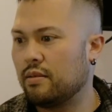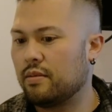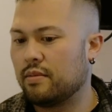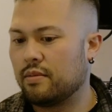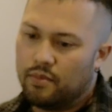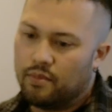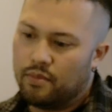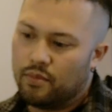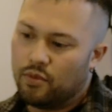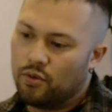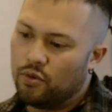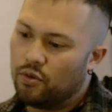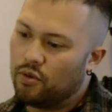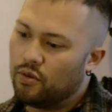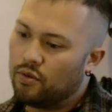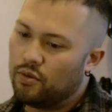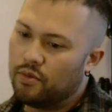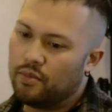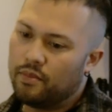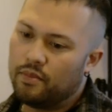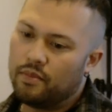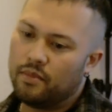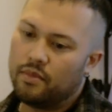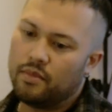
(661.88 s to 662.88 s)

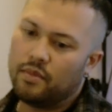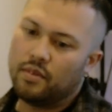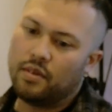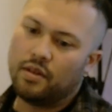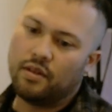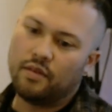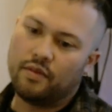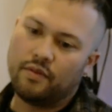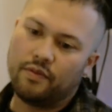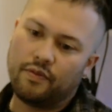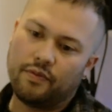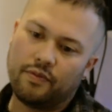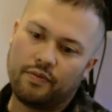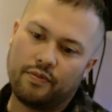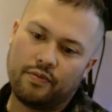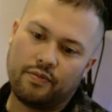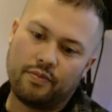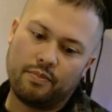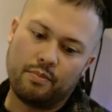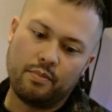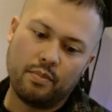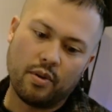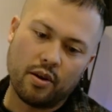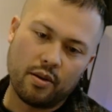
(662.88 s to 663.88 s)
more
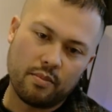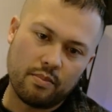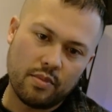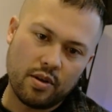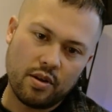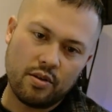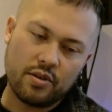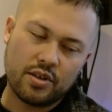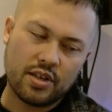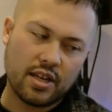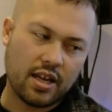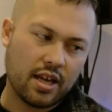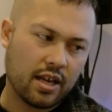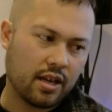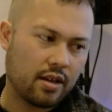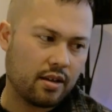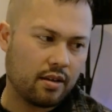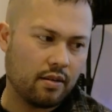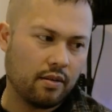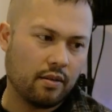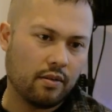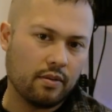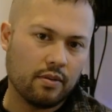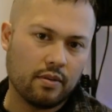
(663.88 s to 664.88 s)
of my music,
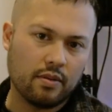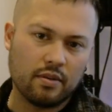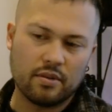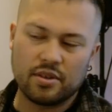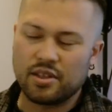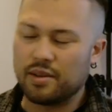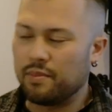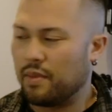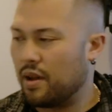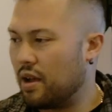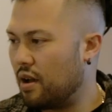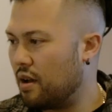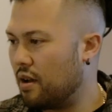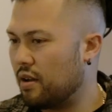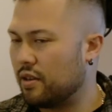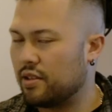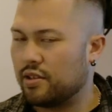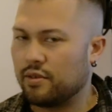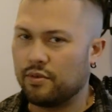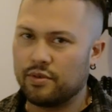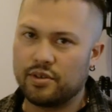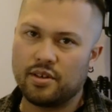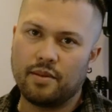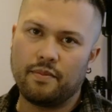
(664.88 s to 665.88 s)
or some
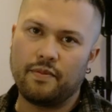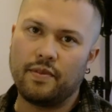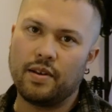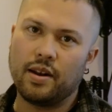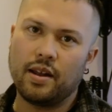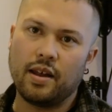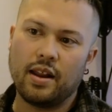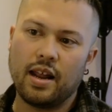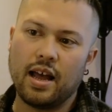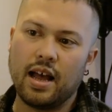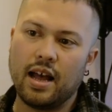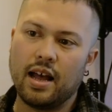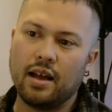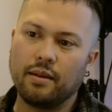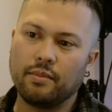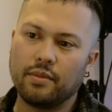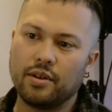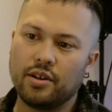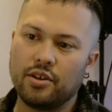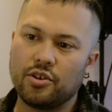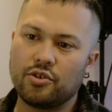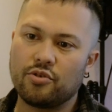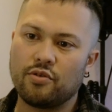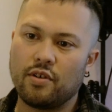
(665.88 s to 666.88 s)
art or something like that. I'm
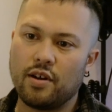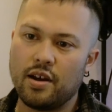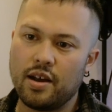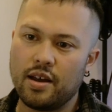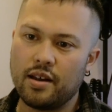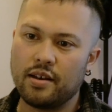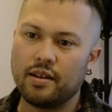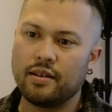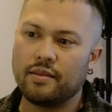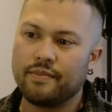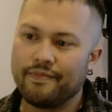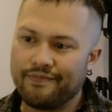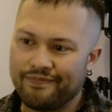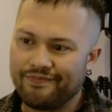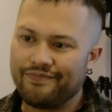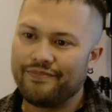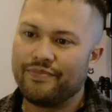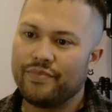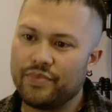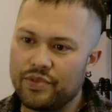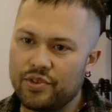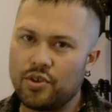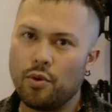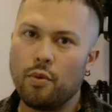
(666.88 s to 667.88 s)
going to try and
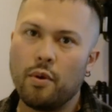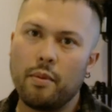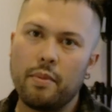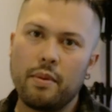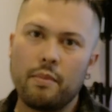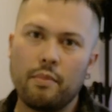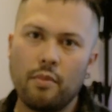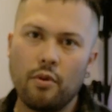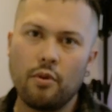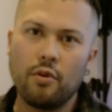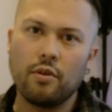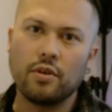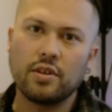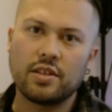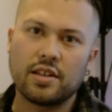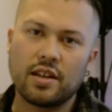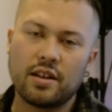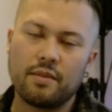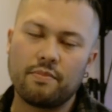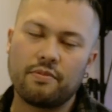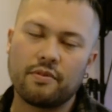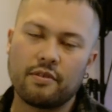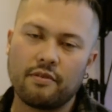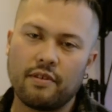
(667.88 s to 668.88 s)
do a bit more instead
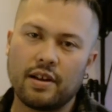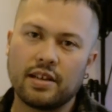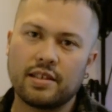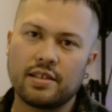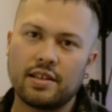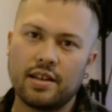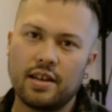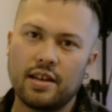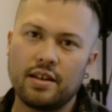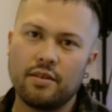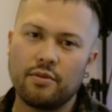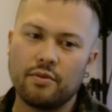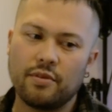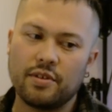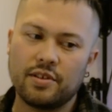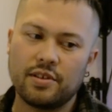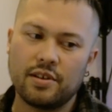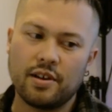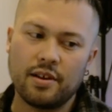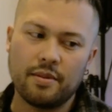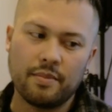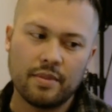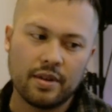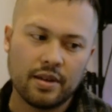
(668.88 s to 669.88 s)
of procrastinating all the
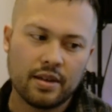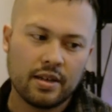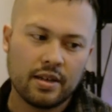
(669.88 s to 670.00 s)
time.